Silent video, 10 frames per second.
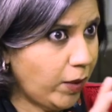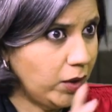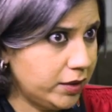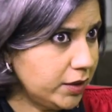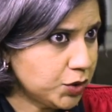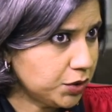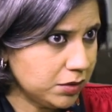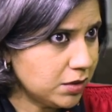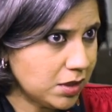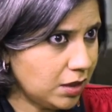
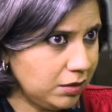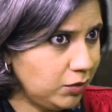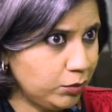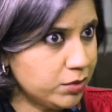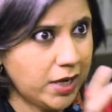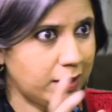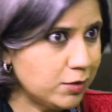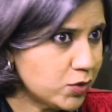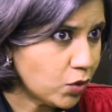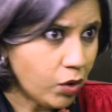politicians, to
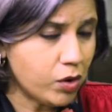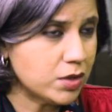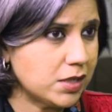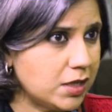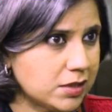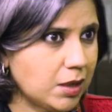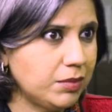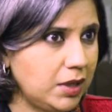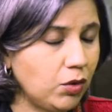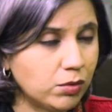settle scores is
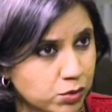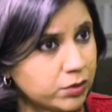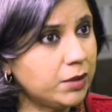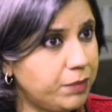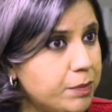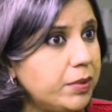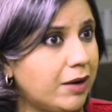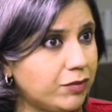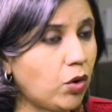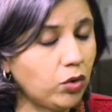something also that people
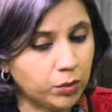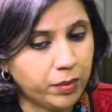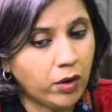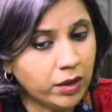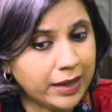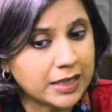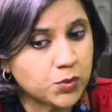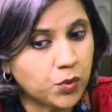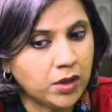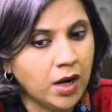have talked about, and
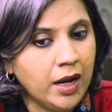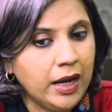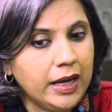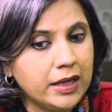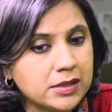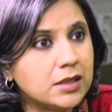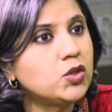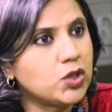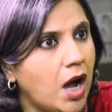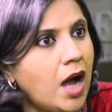that's what is the
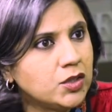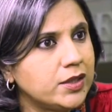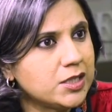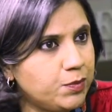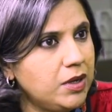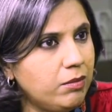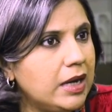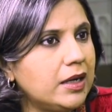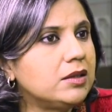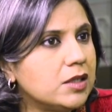charge that's being
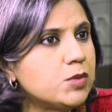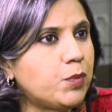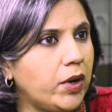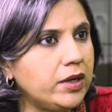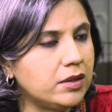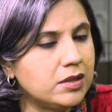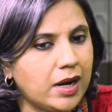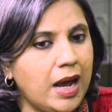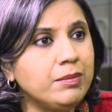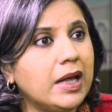made at this point in
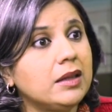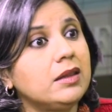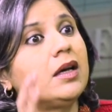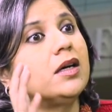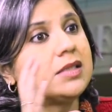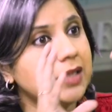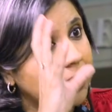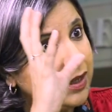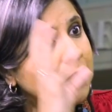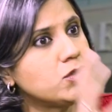time, that the
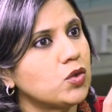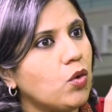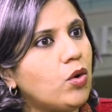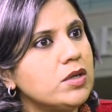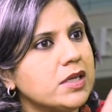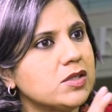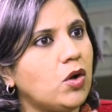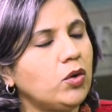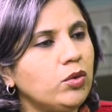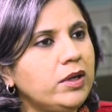settling scores has
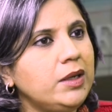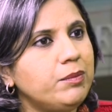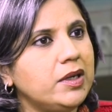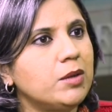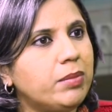not only been